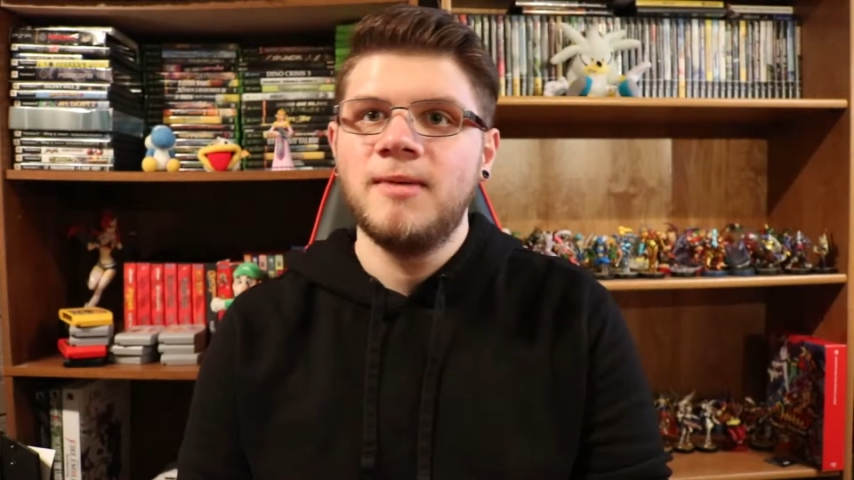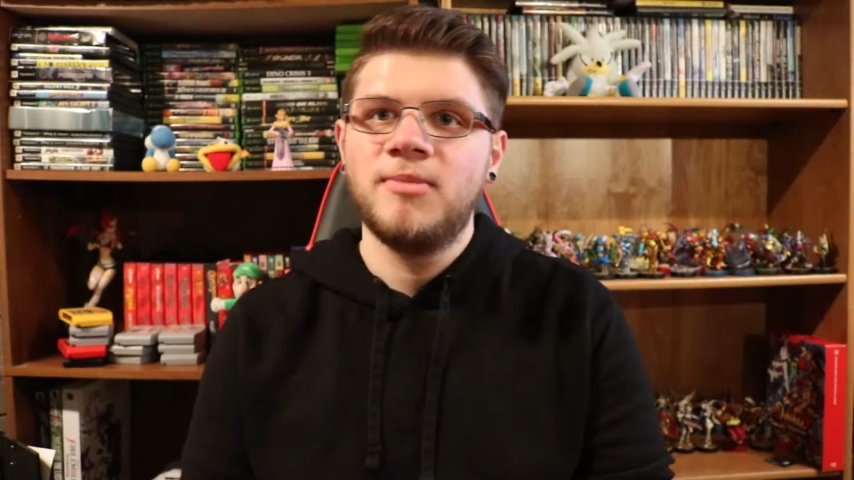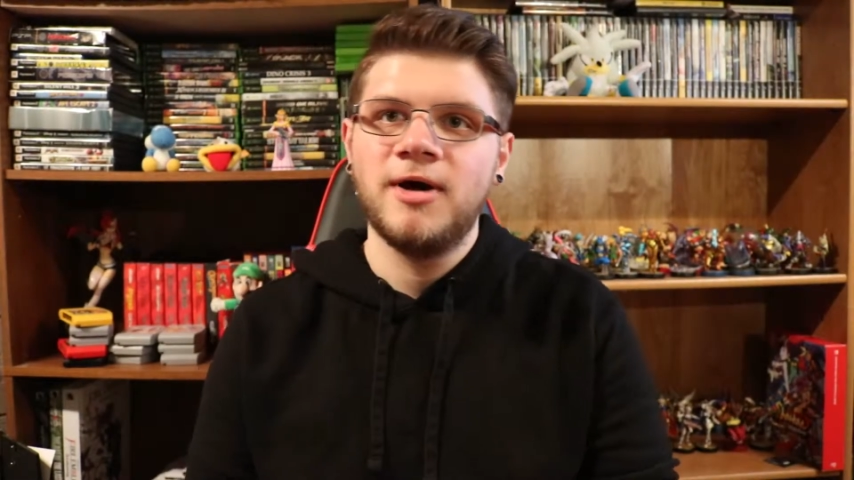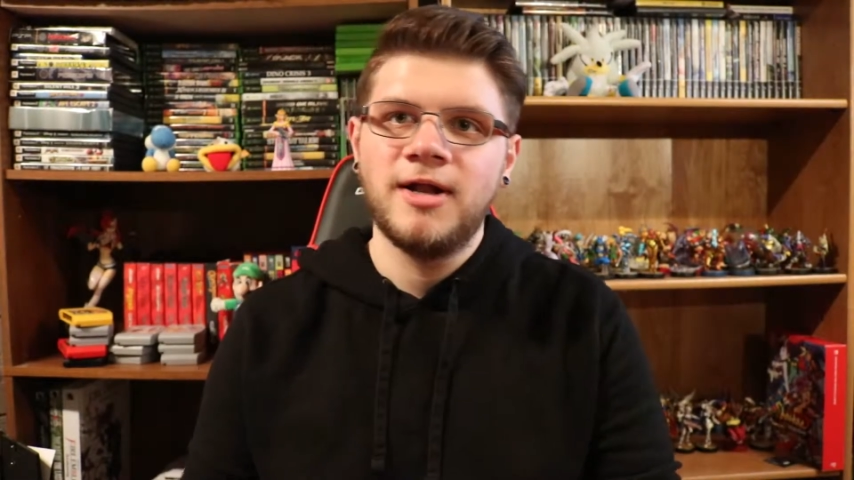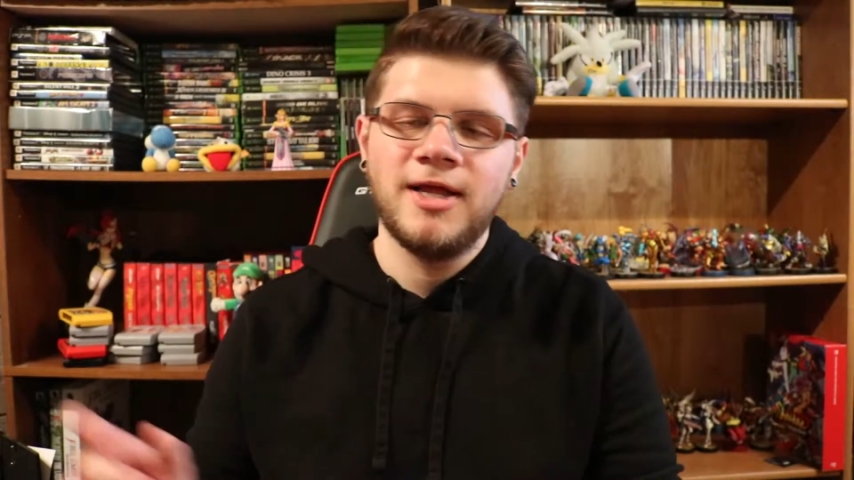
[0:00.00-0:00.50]

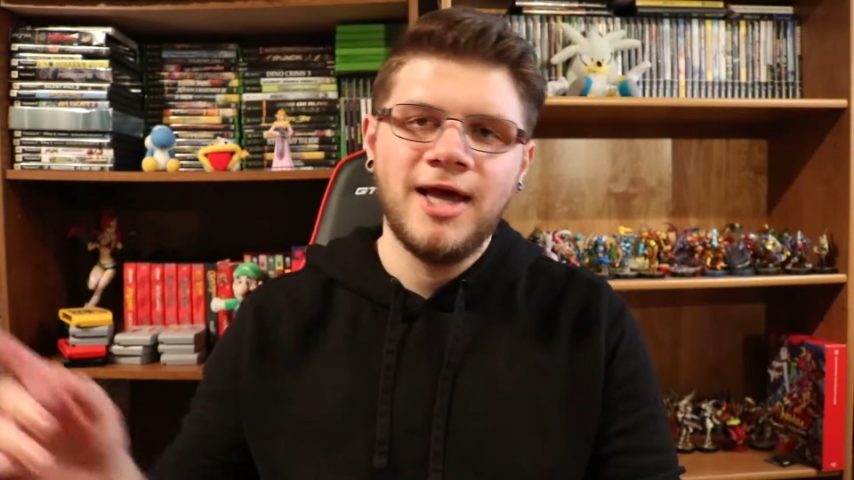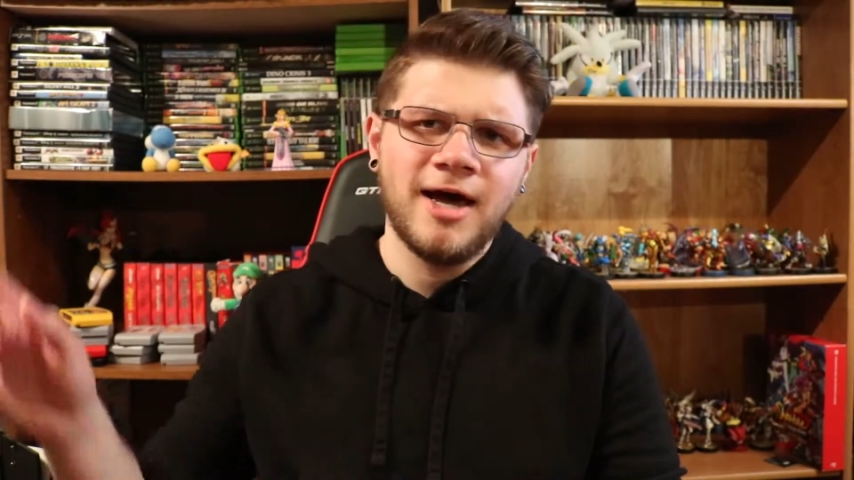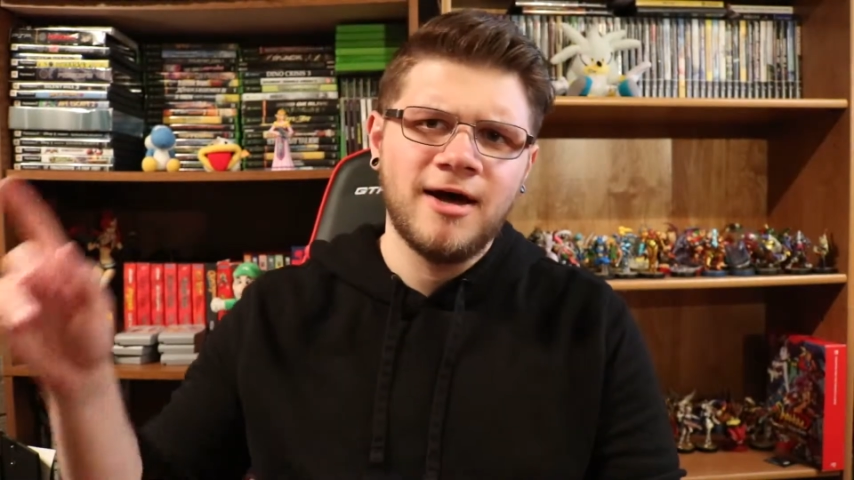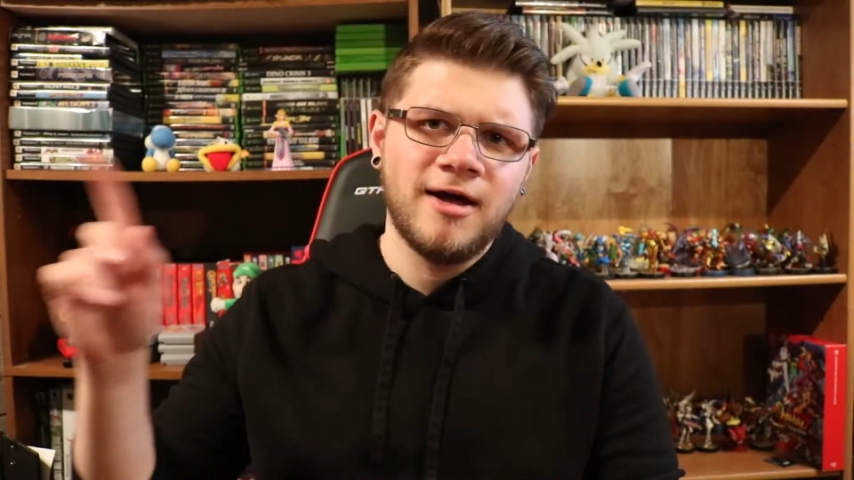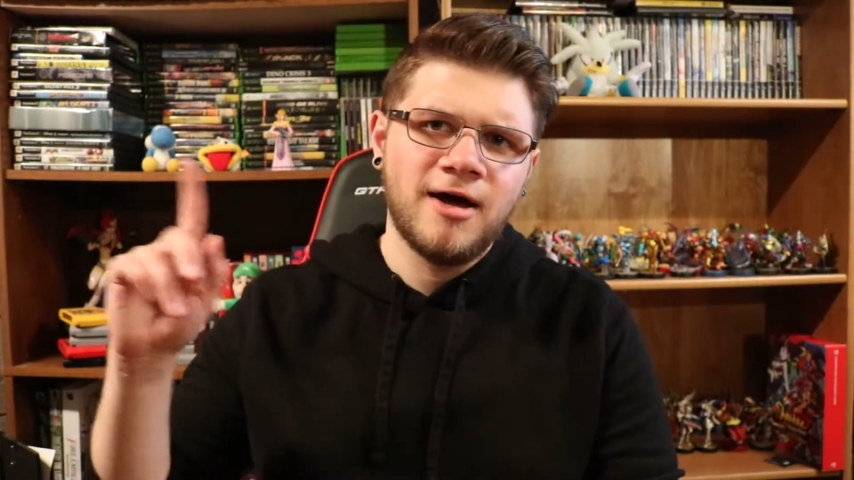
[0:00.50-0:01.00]
But
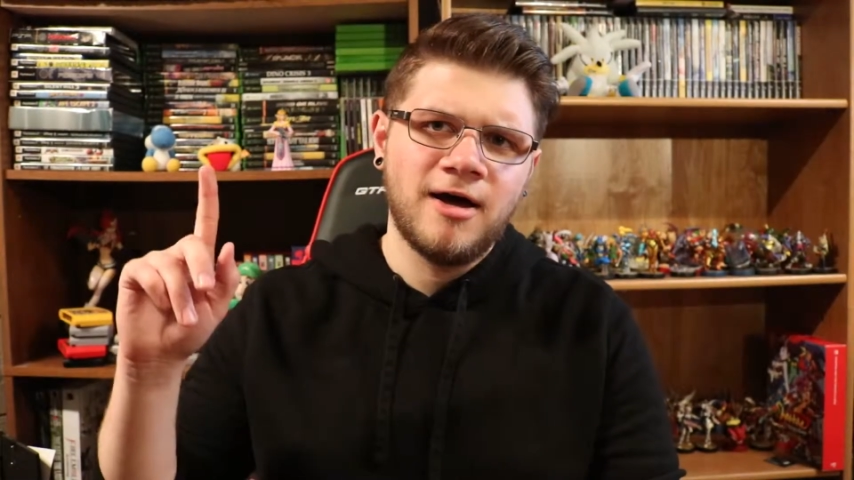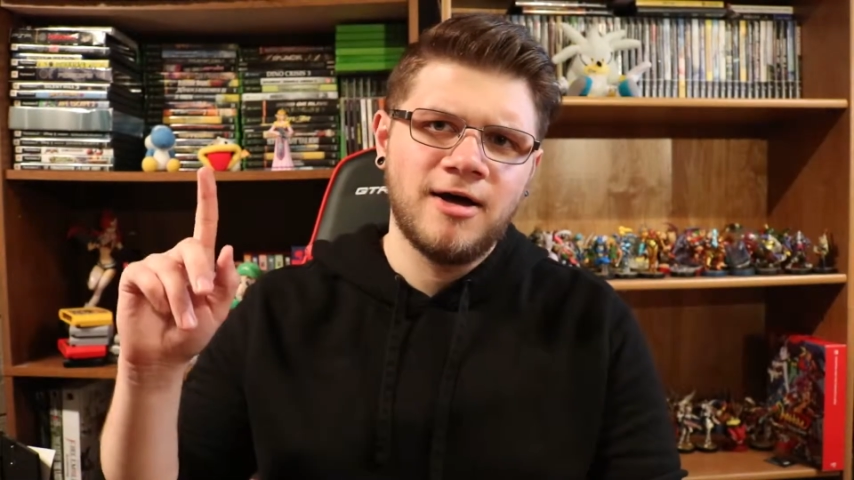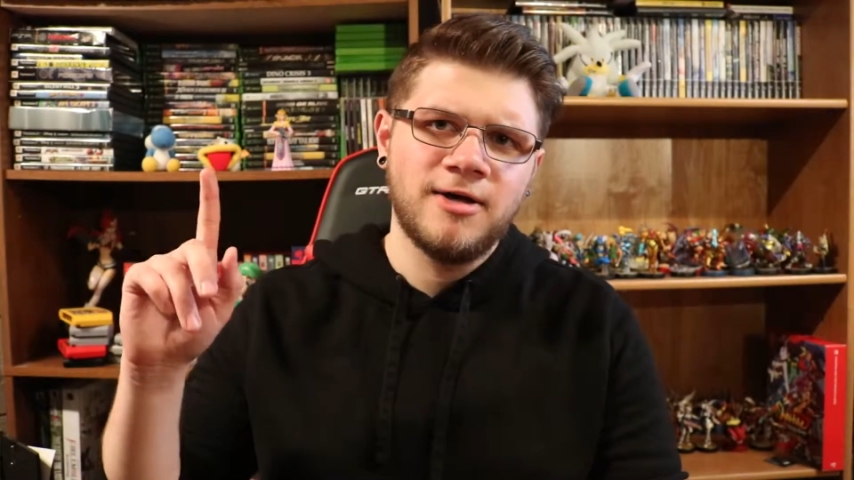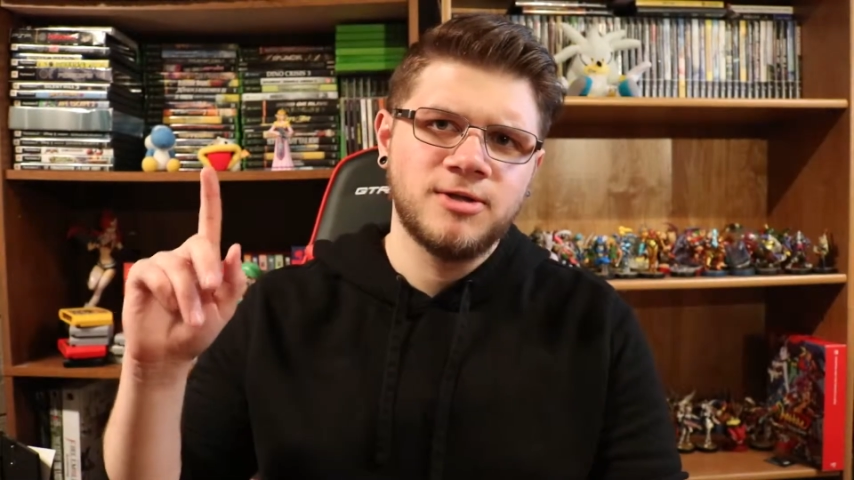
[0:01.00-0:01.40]
yeah,